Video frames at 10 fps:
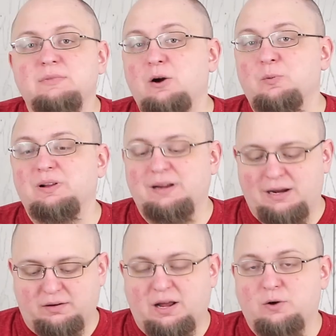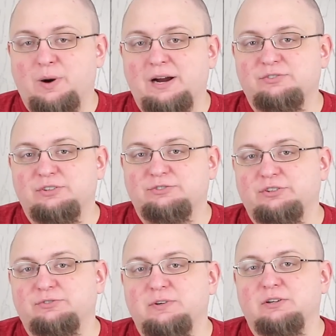Now really, in a lot of ways, this
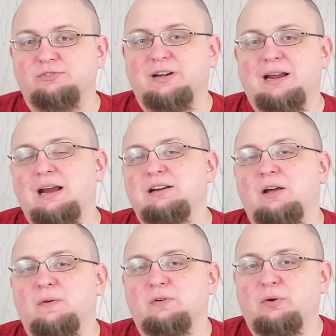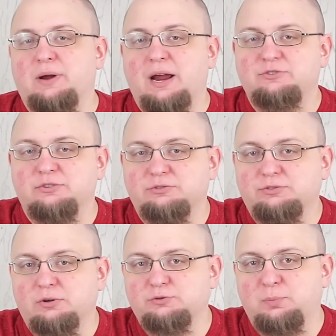just feels like another location
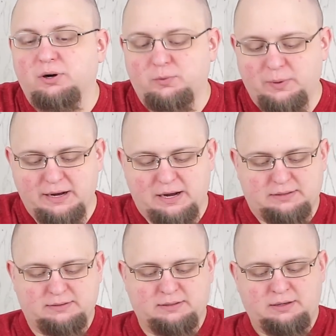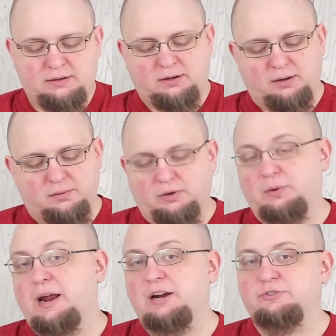sourcebook. We got
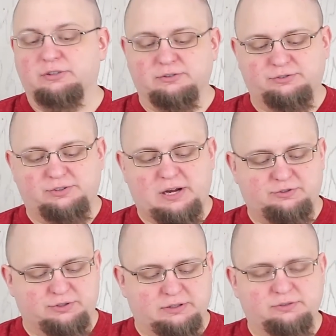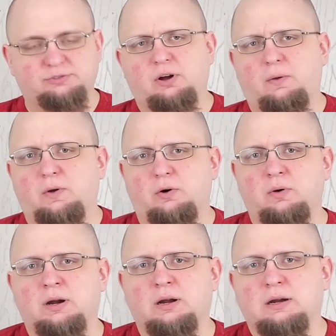location sections,
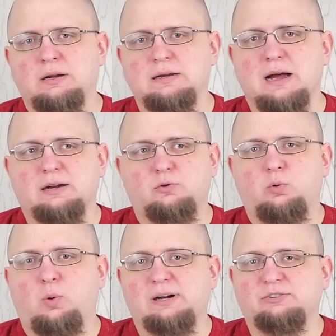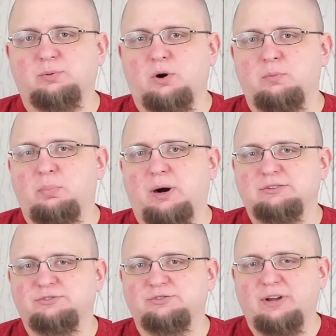although not quite as
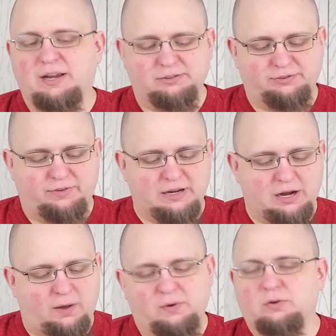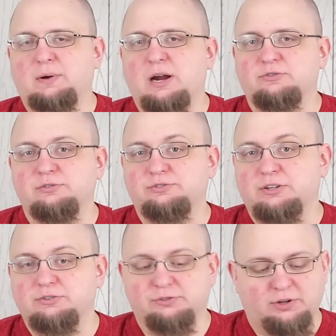robust as the other location
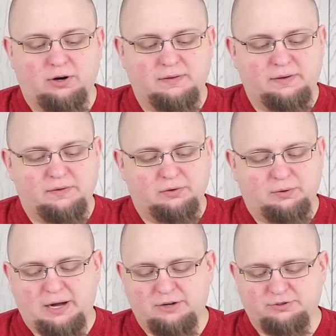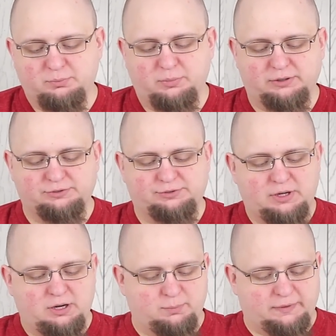sections are in the other location
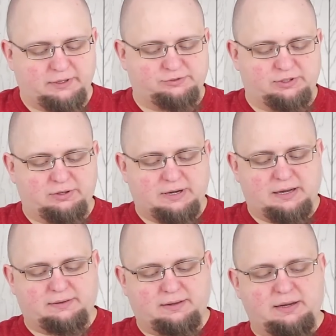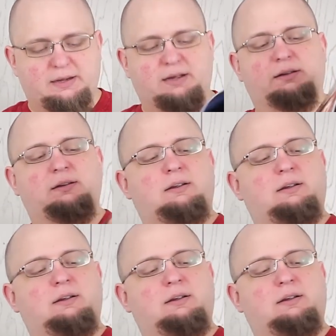books, but they still got the